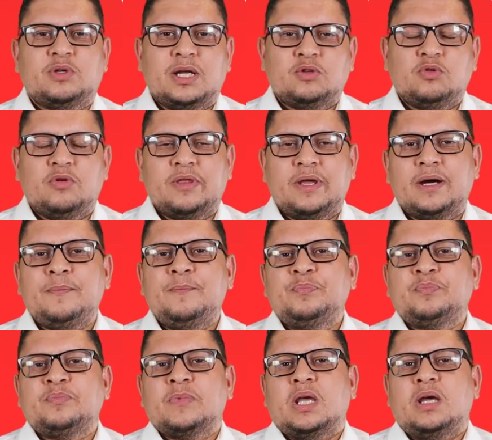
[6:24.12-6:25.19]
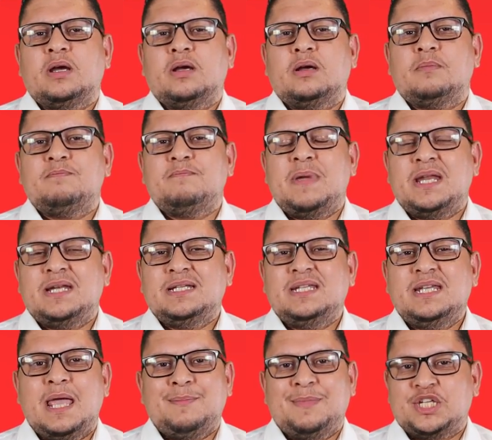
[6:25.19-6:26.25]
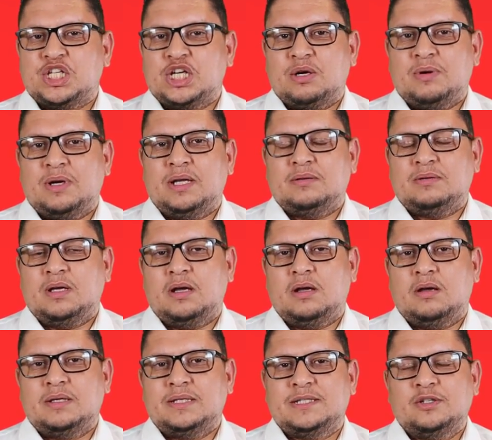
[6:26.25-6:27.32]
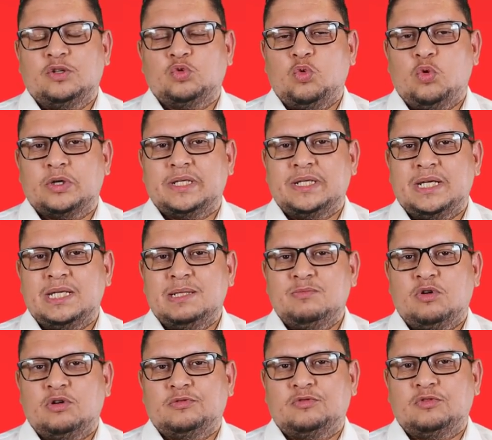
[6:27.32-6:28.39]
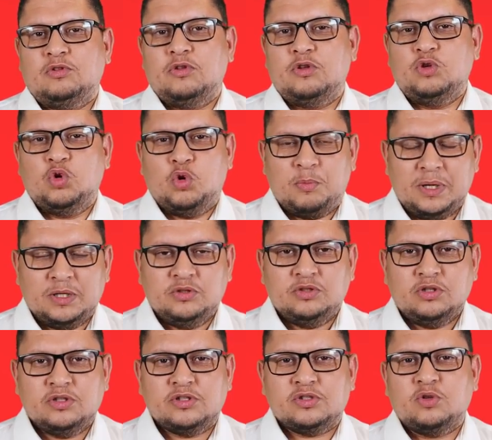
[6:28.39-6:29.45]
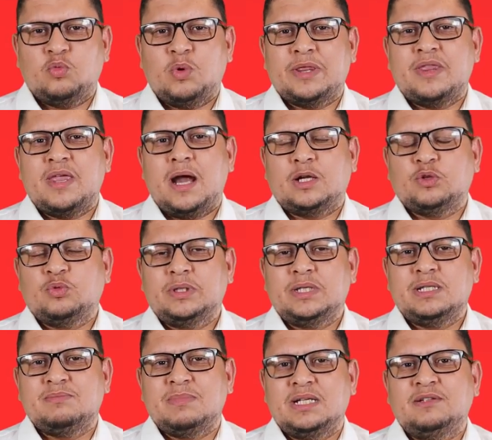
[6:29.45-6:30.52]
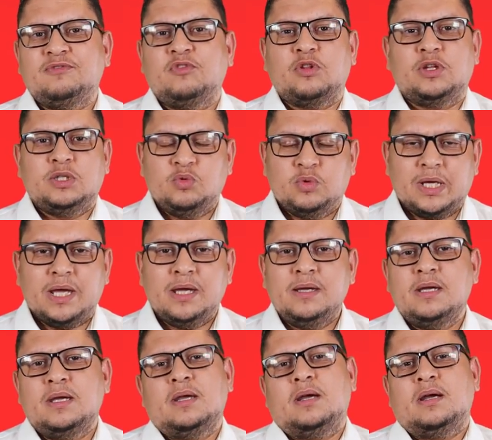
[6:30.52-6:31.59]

you can go there. Uh, mainly MHRA uh, is not working anymore for the European Union. So what they are doing is mainly for the UK.